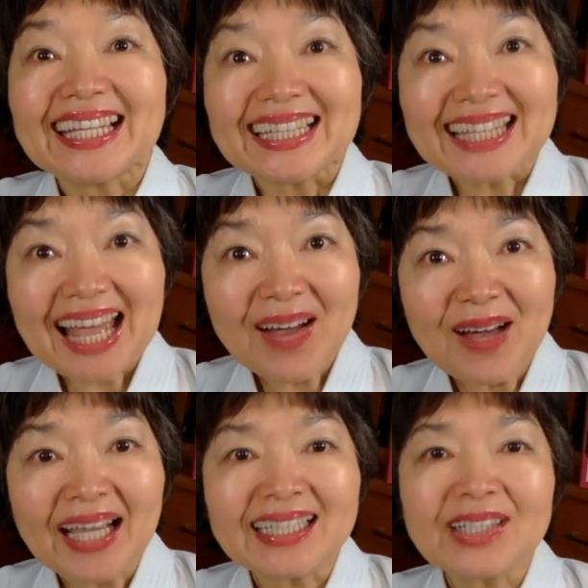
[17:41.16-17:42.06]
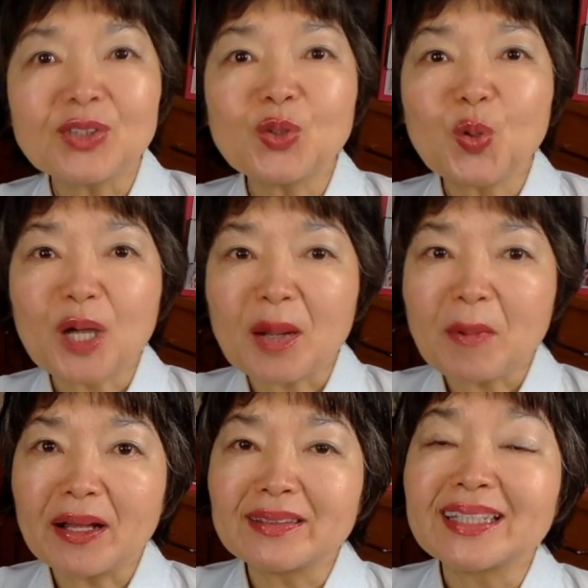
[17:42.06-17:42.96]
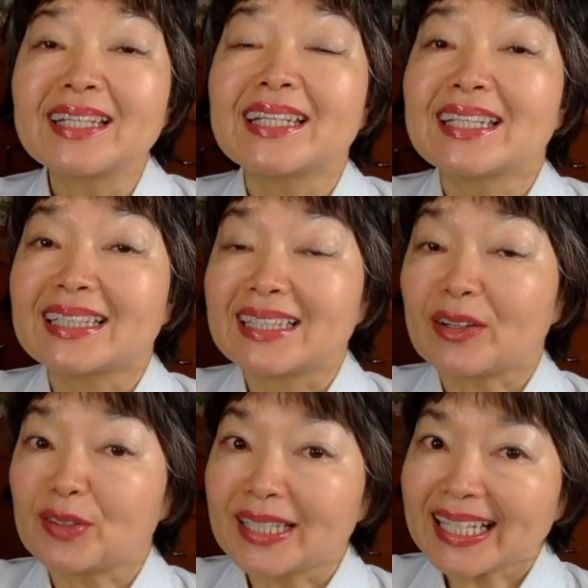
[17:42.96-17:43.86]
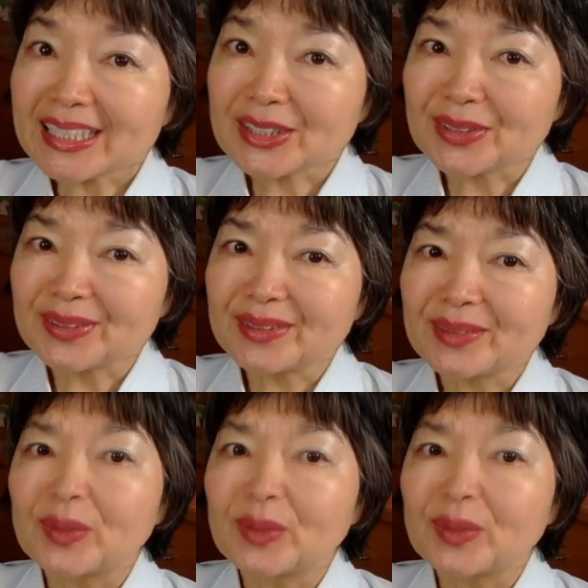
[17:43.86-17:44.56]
Now I'd like to talk about the relationship